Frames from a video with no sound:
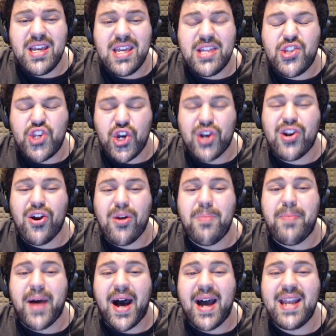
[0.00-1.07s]
took her
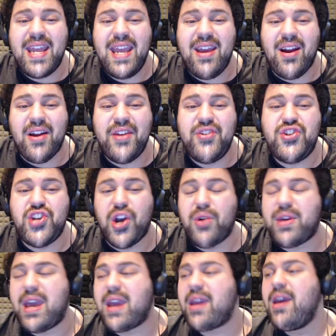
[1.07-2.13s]
body. Are you
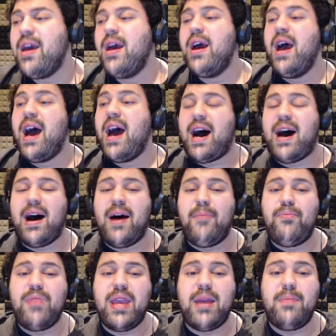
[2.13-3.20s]
joking?
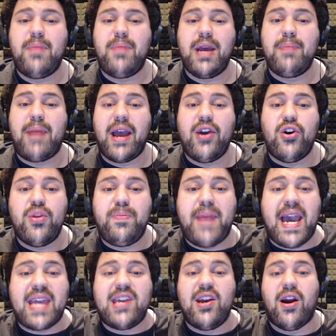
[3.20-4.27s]
In my own
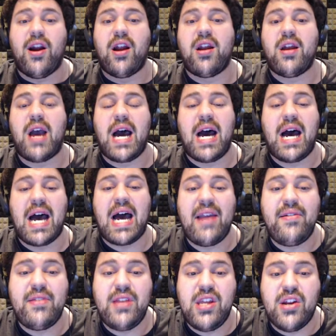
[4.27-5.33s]
backyard,
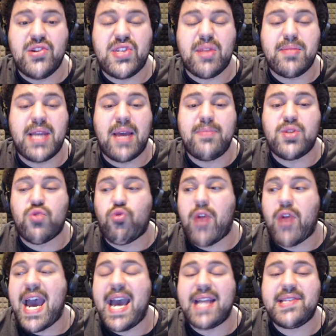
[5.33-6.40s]
sometimes
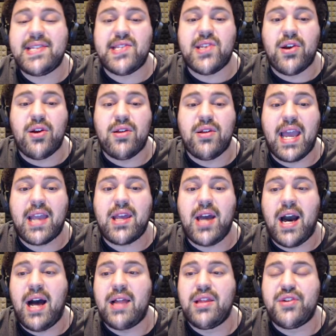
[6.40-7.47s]
rats or like
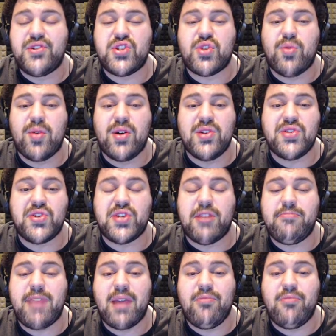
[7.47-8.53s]
little squirrels or
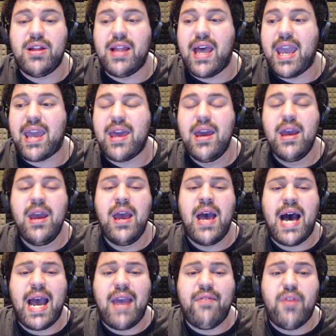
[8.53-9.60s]
something will like,
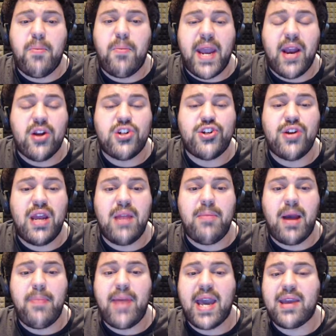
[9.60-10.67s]
I have a pear tree in
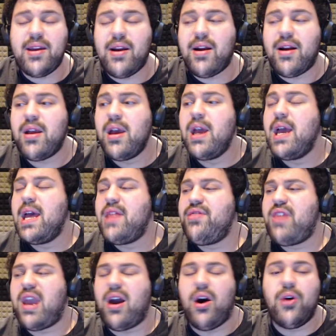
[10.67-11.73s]
my backyard.
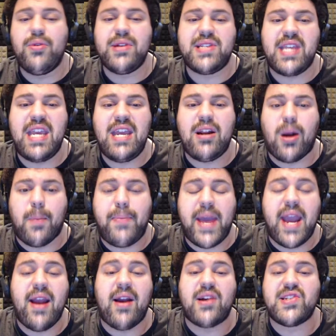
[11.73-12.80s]
They always eat our
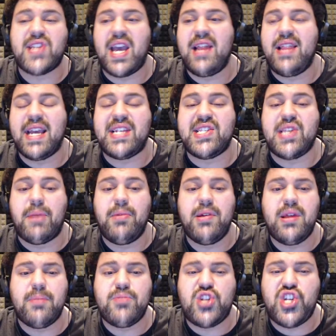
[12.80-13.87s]
pears, and like some of
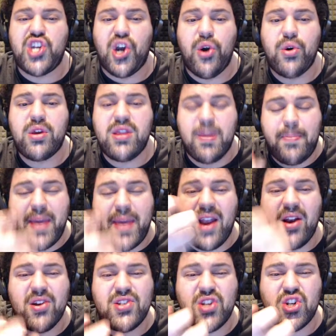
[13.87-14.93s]
them choke. The
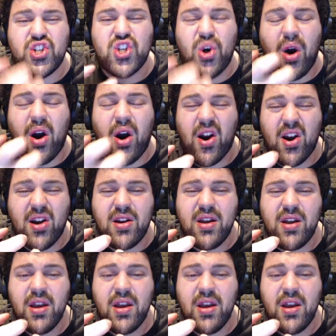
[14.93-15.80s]
pears are so hard